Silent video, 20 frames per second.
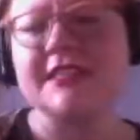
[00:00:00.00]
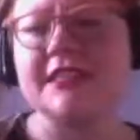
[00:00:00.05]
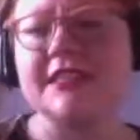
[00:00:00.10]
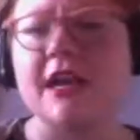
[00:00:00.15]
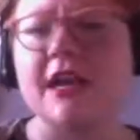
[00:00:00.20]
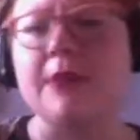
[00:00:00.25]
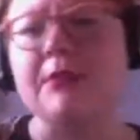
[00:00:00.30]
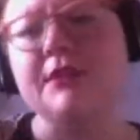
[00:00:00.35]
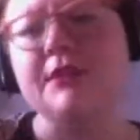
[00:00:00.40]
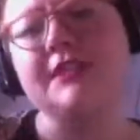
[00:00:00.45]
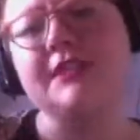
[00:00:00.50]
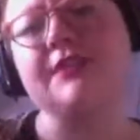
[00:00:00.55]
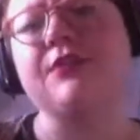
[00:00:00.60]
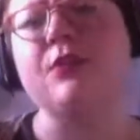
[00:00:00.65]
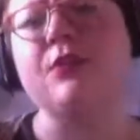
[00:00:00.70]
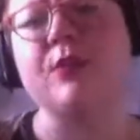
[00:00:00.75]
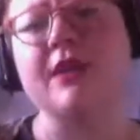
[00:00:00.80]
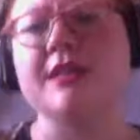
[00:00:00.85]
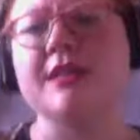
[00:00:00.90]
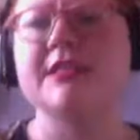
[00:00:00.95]
a couple of
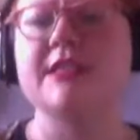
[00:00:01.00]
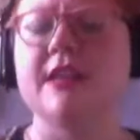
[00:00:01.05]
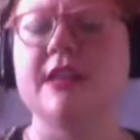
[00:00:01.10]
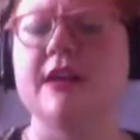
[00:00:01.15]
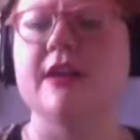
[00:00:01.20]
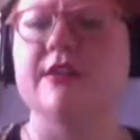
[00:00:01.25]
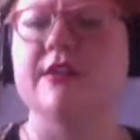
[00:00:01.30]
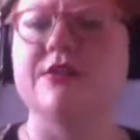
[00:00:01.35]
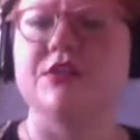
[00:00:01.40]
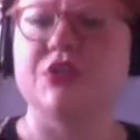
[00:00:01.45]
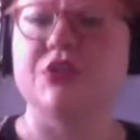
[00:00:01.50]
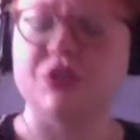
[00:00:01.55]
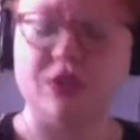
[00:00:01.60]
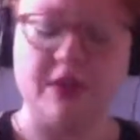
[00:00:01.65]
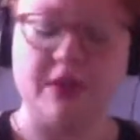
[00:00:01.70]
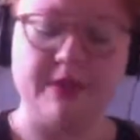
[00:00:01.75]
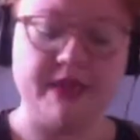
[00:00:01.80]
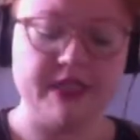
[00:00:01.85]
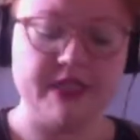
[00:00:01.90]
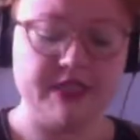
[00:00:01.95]
different ways of
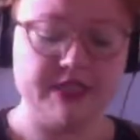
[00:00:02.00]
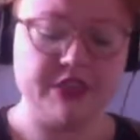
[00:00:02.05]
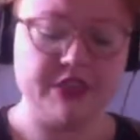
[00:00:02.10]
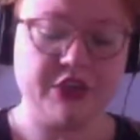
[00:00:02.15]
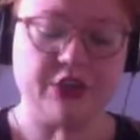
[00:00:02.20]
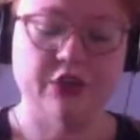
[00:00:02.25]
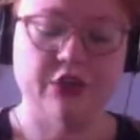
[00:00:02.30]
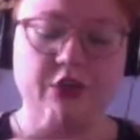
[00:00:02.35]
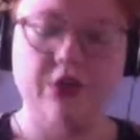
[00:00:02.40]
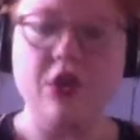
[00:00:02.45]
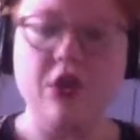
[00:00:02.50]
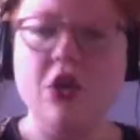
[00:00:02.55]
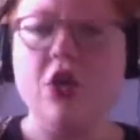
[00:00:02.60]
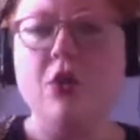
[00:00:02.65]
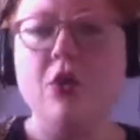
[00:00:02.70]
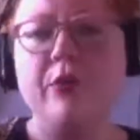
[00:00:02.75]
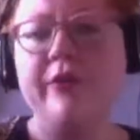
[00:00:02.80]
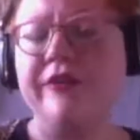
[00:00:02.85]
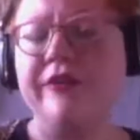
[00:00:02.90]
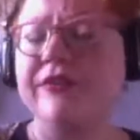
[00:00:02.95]
strumming. So
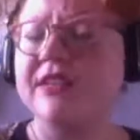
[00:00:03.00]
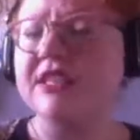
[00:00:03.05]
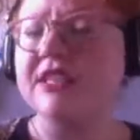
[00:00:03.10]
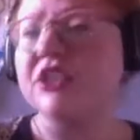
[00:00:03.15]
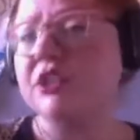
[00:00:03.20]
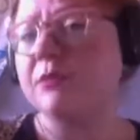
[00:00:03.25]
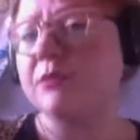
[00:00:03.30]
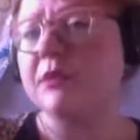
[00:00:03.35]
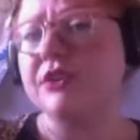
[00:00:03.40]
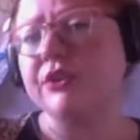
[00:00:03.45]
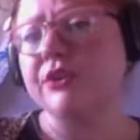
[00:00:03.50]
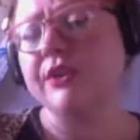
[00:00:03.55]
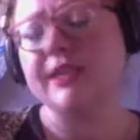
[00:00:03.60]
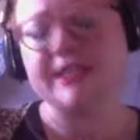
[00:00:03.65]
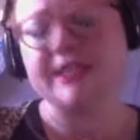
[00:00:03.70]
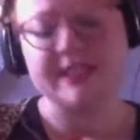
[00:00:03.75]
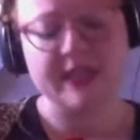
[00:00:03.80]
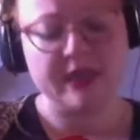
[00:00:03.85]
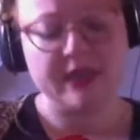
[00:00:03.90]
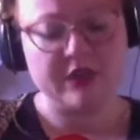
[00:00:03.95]
what Finn's just been doing
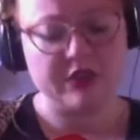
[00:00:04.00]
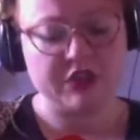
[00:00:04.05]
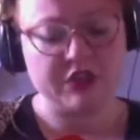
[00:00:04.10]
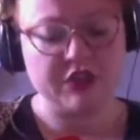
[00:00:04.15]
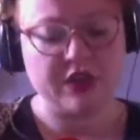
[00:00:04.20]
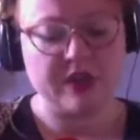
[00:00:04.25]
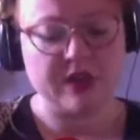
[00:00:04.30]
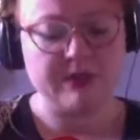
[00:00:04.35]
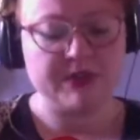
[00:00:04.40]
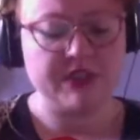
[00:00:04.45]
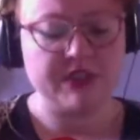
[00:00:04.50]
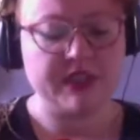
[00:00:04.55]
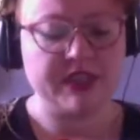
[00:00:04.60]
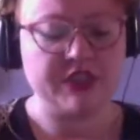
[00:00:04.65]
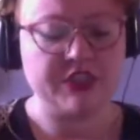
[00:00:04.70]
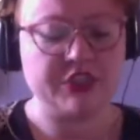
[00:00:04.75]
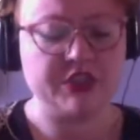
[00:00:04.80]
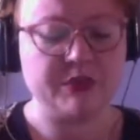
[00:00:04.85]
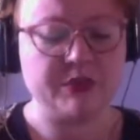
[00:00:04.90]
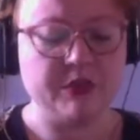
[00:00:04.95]
is single strum. So
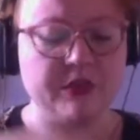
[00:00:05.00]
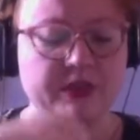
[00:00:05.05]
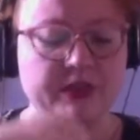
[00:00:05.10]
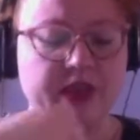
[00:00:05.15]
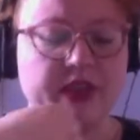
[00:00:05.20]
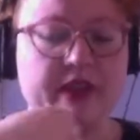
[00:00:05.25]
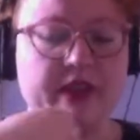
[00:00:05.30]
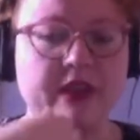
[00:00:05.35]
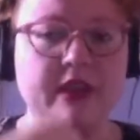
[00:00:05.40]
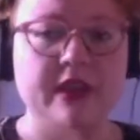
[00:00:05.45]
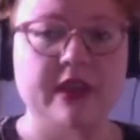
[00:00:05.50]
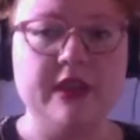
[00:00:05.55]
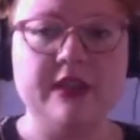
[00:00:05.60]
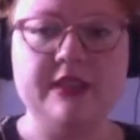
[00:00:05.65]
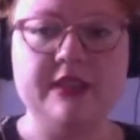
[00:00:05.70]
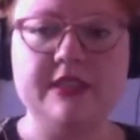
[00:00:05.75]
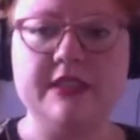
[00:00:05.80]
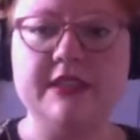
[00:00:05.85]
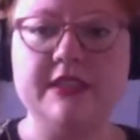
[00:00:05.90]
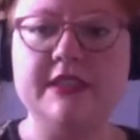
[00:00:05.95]
that's just moving
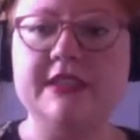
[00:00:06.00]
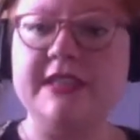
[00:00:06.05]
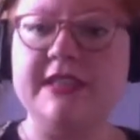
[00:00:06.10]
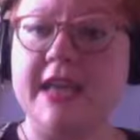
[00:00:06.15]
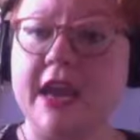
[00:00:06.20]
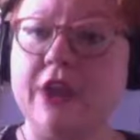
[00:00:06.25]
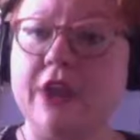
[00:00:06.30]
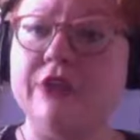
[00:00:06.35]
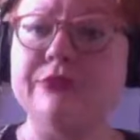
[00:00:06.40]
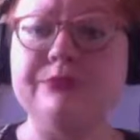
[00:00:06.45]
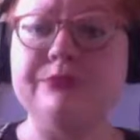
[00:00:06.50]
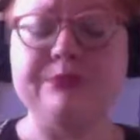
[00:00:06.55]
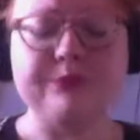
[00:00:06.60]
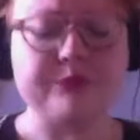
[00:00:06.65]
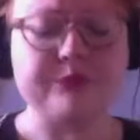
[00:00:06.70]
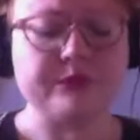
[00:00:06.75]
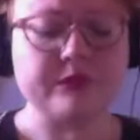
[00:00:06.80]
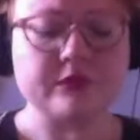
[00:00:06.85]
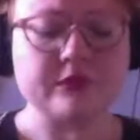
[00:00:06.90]
down.